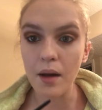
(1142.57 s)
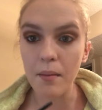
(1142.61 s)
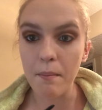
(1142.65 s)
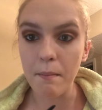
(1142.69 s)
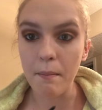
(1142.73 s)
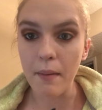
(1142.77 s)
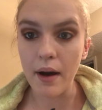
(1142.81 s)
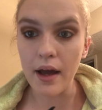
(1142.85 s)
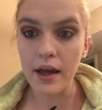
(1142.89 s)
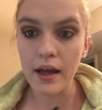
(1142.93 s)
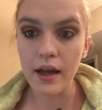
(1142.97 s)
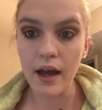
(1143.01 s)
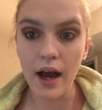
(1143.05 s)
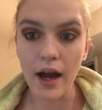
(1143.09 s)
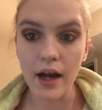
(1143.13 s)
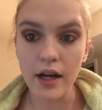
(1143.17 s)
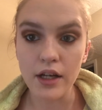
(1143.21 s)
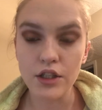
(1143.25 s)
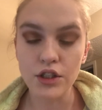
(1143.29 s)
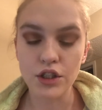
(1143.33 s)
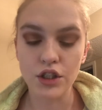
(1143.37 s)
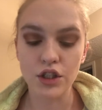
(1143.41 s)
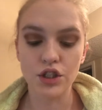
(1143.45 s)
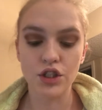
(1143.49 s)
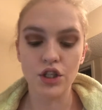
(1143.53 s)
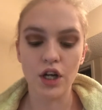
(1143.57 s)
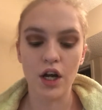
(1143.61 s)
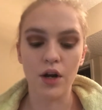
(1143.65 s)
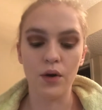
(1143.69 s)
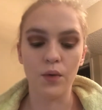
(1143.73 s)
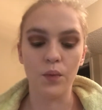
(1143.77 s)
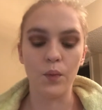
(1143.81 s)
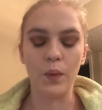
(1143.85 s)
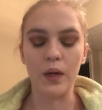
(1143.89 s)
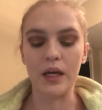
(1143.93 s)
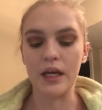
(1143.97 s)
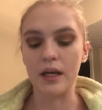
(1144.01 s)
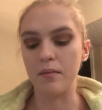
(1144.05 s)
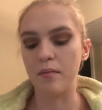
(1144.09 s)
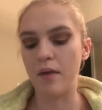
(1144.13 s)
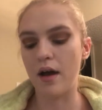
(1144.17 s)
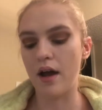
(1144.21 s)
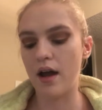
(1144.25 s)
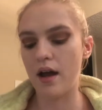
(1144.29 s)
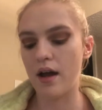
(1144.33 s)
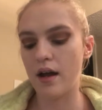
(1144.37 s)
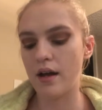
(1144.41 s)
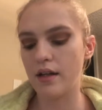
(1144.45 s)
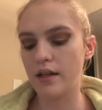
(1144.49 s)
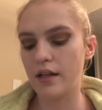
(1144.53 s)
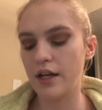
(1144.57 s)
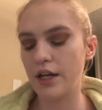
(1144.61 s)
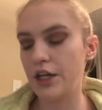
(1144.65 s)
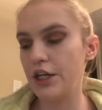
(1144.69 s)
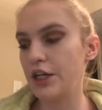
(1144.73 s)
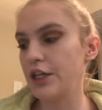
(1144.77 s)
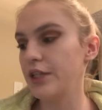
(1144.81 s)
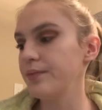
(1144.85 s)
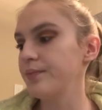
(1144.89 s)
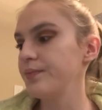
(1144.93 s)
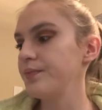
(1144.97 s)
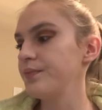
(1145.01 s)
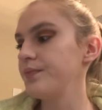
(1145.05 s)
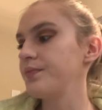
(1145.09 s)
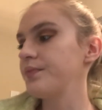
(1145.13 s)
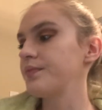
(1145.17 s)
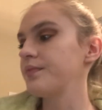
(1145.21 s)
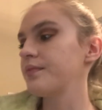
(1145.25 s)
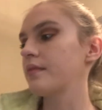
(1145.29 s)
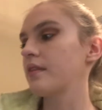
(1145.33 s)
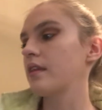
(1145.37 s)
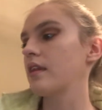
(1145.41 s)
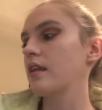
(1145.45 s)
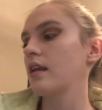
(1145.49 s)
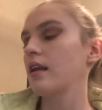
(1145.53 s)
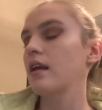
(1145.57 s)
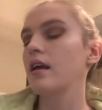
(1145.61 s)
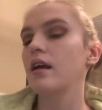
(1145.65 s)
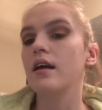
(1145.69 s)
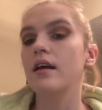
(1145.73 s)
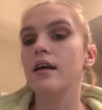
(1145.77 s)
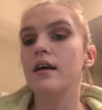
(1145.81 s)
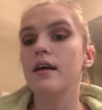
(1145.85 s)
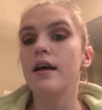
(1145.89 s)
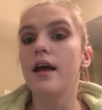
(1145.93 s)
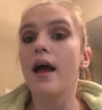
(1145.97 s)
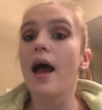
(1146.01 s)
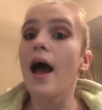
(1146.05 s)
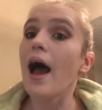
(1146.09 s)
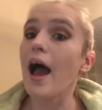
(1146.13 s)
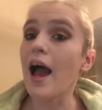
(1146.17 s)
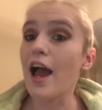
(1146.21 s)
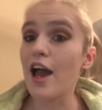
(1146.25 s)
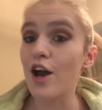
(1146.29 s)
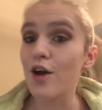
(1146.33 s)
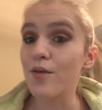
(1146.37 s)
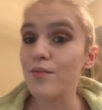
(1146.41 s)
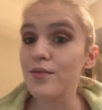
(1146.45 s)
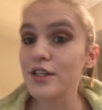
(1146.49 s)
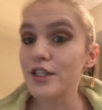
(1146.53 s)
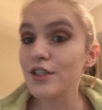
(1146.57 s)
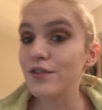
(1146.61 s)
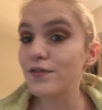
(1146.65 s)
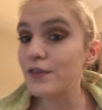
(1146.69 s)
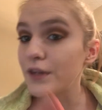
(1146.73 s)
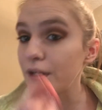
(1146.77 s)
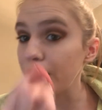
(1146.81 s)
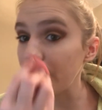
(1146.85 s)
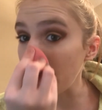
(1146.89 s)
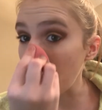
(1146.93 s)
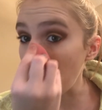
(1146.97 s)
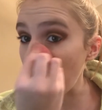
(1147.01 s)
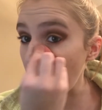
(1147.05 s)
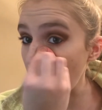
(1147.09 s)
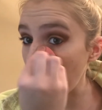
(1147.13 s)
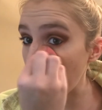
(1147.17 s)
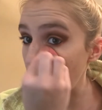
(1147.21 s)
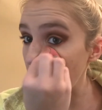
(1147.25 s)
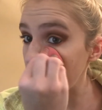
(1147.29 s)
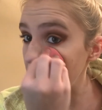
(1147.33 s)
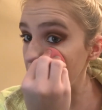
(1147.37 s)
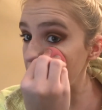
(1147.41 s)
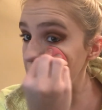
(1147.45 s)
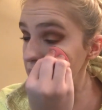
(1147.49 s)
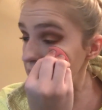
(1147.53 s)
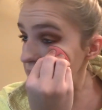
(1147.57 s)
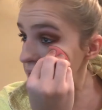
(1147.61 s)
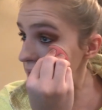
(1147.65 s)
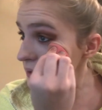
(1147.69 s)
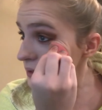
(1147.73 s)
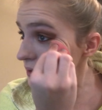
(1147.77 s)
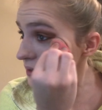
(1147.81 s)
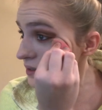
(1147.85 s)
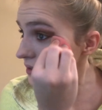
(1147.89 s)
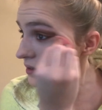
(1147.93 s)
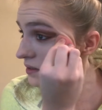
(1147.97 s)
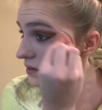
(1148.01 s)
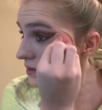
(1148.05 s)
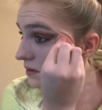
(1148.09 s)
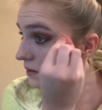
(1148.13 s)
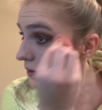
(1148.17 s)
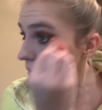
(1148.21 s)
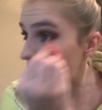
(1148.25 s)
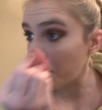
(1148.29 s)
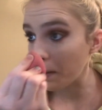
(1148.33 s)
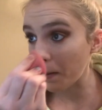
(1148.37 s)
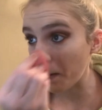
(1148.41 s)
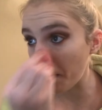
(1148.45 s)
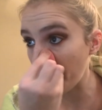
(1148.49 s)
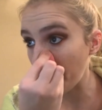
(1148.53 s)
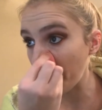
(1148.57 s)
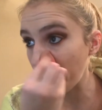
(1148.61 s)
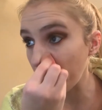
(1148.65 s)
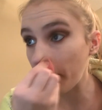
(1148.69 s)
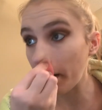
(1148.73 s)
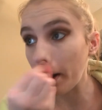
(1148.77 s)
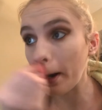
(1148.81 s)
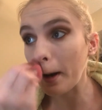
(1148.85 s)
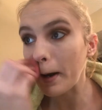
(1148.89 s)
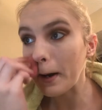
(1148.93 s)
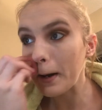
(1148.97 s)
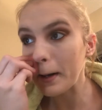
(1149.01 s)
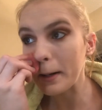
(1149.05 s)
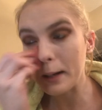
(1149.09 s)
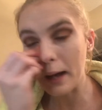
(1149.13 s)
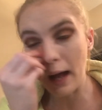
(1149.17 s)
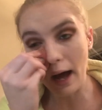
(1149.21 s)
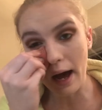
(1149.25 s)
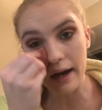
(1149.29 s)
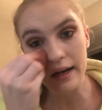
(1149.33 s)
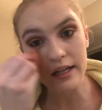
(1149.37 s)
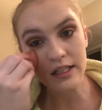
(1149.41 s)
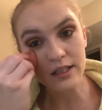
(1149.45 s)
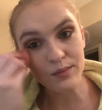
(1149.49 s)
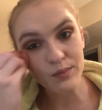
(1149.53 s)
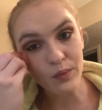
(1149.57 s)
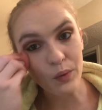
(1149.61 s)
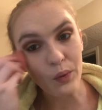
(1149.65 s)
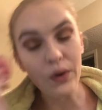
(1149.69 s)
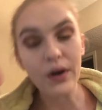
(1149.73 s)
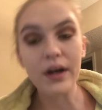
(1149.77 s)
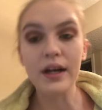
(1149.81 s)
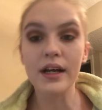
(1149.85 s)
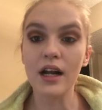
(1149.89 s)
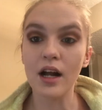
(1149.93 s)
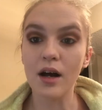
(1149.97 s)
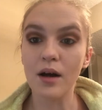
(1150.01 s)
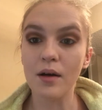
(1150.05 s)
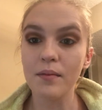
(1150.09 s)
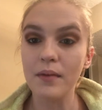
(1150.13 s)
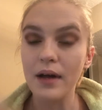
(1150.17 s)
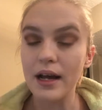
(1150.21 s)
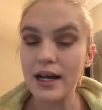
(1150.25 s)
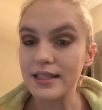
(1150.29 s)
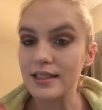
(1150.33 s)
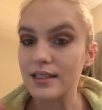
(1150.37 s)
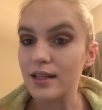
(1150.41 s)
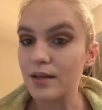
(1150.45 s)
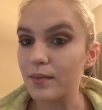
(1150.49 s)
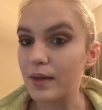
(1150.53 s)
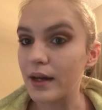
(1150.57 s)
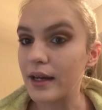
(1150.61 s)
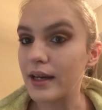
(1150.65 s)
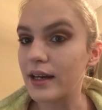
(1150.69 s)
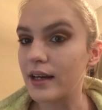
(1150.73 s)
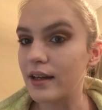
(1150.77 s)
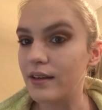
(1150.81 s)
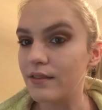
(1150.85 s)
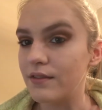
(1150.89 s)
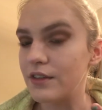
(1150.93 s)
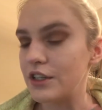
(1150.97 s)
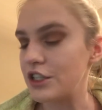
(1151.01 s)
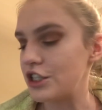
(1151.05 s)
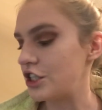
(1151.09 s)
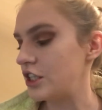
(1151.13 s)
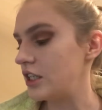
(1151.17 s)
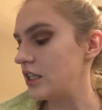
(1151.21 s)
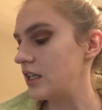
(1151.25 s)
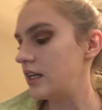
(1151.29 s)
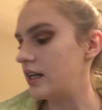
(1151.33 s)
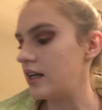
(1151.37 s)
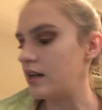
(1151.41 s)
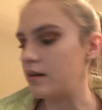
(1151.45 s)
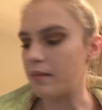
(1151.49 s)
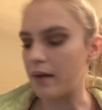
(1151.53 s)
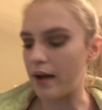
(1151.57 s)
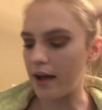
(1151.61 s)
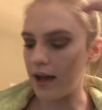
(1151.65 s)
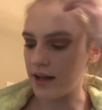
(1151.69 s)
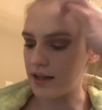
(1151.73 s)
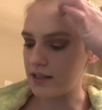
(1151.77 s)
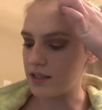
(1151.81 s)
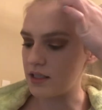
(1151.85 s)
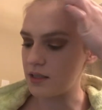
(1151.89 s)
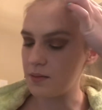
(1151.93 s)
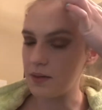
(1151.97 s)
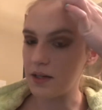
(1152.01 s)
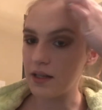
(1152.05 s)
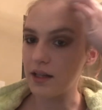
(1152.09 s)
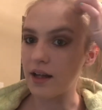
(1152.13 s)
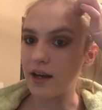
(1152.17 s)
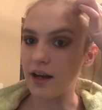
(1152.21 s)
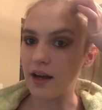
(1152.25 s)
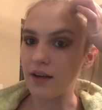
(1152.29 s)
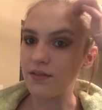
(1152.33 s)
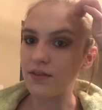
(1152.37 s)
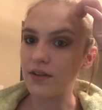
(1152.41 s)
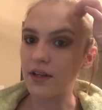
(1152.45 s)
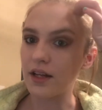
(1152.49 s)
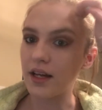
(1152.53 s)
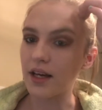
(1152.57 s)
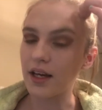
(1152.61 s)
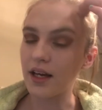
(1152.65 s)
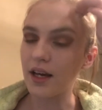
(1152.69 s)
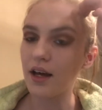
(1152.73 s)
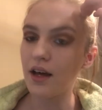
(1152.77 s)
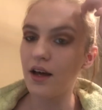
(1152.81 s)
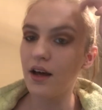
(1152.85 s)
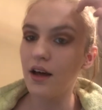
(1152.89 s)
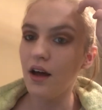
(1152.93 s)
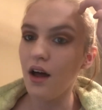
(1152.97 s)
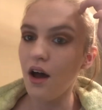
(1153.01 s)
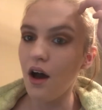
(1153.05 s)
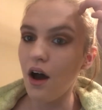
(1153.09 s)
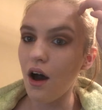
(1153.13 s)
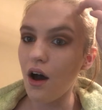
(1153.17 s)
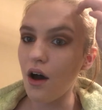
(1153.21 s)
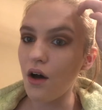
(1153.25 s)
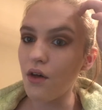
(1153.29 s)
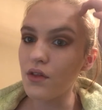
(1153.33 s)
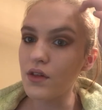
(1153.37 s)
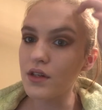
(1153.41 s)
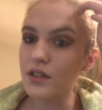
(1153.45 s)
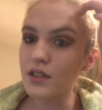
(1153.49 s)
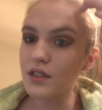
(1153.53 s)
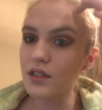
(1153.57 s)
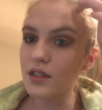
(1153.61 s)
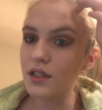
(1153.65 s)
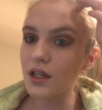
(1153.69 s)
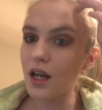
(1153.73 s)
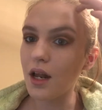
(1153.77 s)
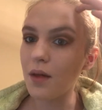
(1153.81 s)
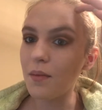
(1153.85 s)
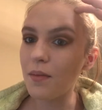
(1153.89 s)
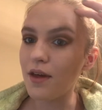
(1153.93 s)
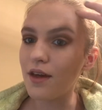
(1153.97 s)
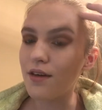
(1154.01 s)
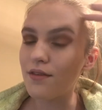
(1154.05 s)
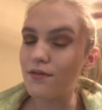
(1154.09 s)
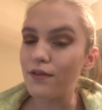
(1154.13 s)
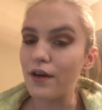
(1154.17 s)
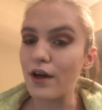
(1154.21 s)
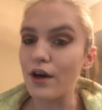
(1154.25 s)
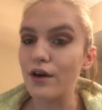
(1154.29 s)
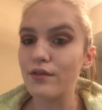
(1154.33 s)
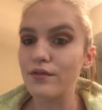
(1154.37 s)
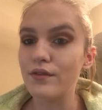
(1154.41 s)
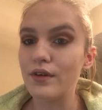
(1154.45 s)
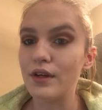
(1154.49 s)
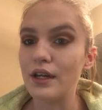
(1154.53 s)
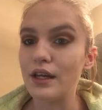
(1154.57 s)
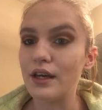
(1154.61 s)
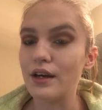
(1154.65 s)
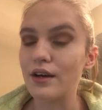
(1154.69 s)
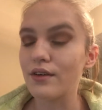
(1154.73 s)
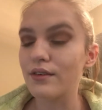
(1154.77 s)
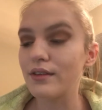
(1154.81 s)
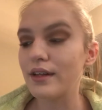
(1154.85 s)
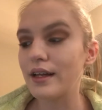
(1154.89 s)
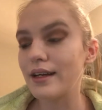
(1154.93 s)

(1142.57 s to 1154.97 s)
I might actually try to wing my eyeliner. I hope this video is not as boring as I'm like envisioning it in my head to be. Like, I feel like, oh, this is gonna be a fail video.